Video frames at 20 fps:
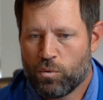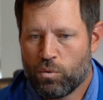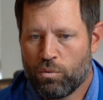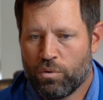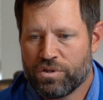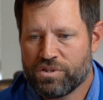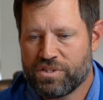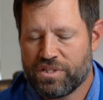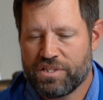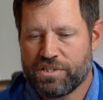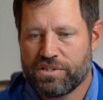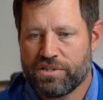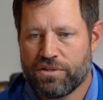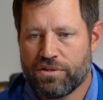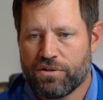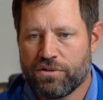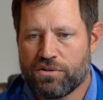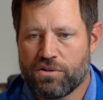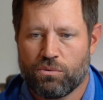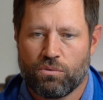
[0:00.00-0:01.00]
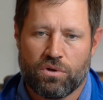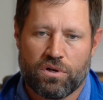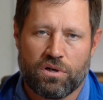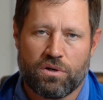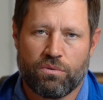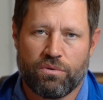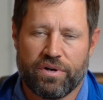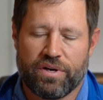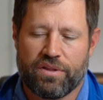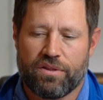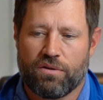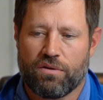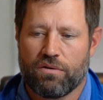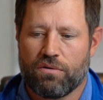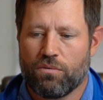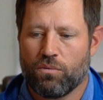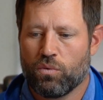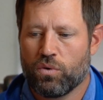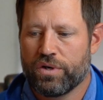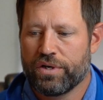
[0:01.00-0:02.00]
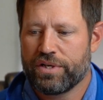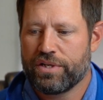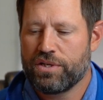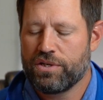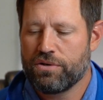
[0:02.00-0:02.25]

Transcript: Wood's easier to work with. Wood,